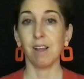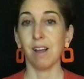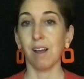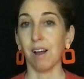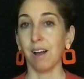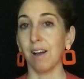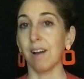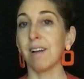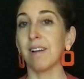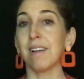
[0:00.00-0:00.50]

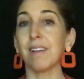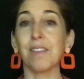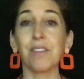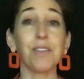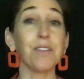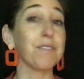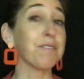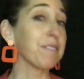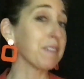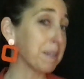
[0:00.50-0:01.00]

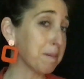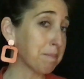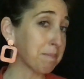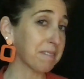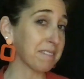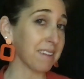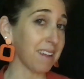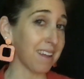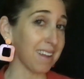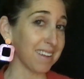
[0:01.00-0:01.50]
On the flip
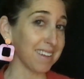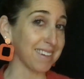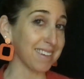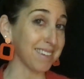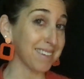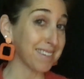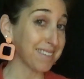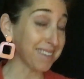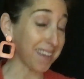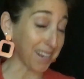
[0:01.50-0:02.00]
side,
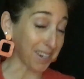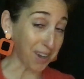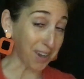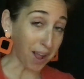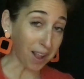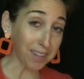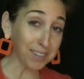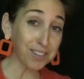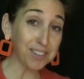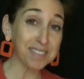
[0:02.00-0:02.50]

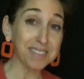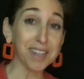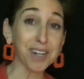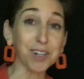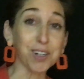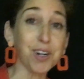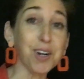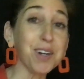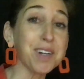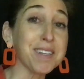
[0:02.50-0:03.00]
technologies that
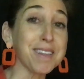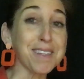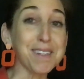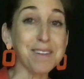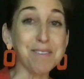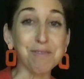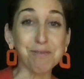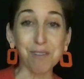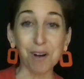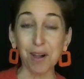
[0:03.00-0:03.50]
are
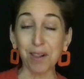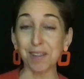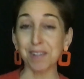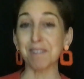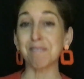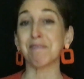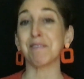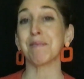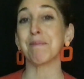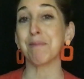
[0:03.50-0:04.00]
currently
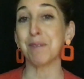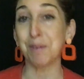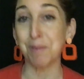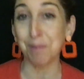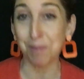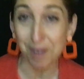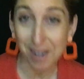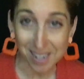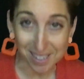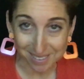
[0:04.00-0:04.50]
falling from
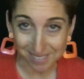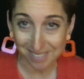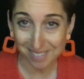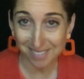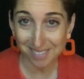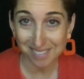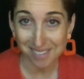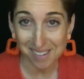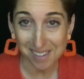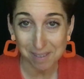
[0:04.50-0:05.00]

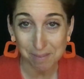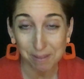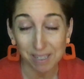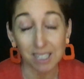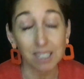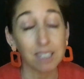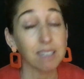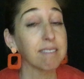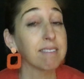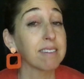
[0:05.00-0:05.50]
grace and
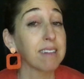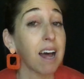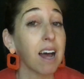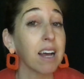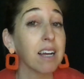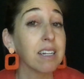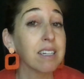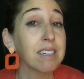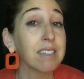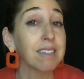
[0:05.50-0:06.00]
being
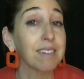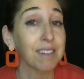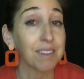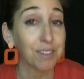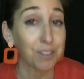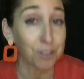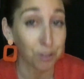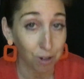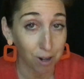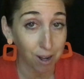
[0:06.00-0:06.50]
consigned to
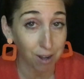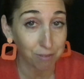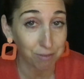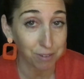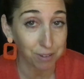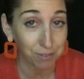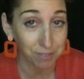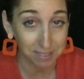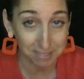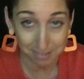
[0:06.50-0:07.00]
the trough
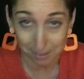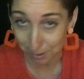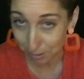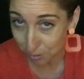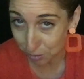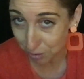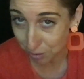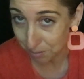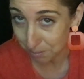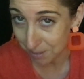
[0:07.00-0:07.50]
of
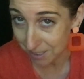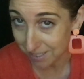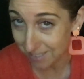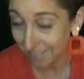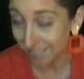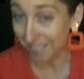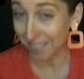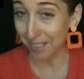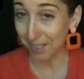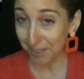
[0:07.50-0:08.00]
disillusionment
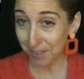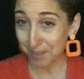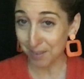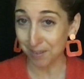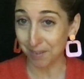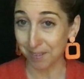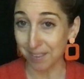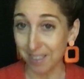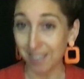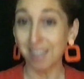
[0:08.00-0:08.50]

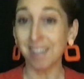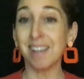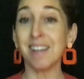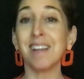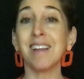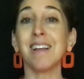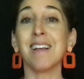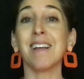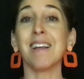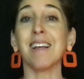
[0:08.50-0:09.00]
include
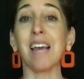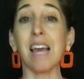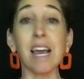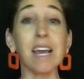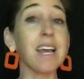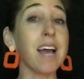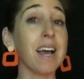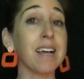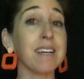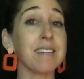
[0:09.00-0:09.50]

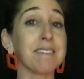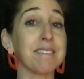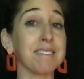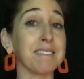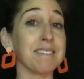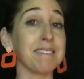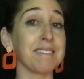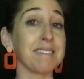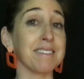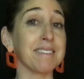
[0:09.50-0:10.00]
AI
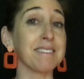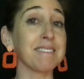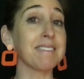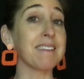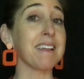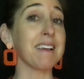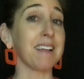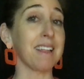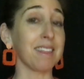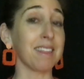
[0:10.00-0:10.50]
assistants
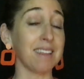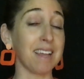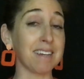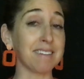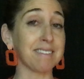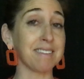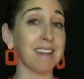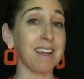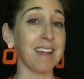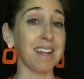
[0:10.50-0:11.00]
like
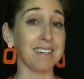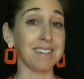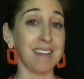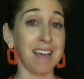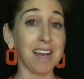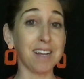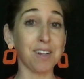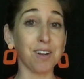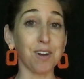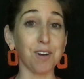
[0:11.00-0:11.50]
Alexa and
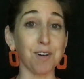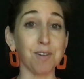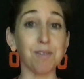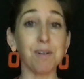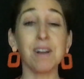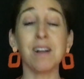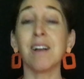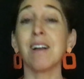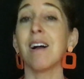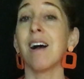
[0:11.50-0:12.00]
Echo,
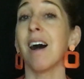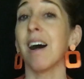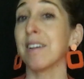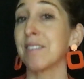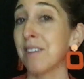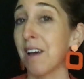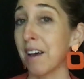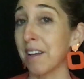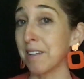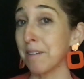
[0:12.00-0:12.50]

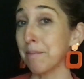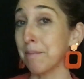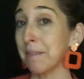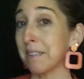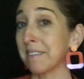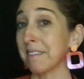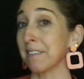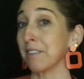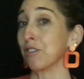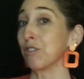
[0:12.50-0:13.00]

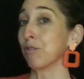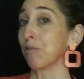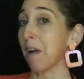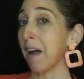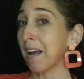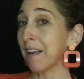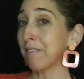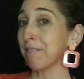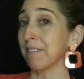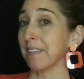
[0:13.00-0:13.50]
autonomous
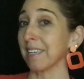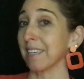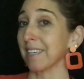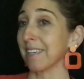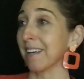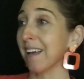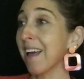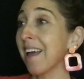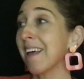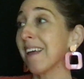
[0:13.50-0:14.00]

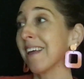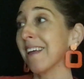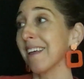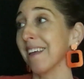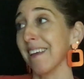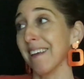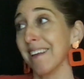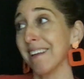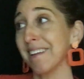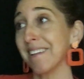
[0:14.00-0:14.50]
driving,
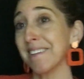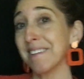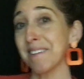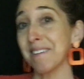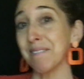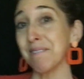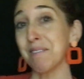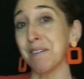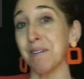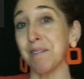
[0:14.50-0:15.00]
and,
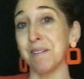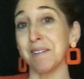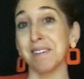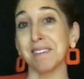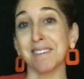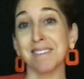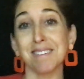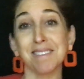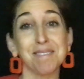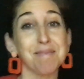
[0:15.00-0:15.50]
of
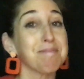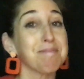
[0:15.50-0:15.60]
course,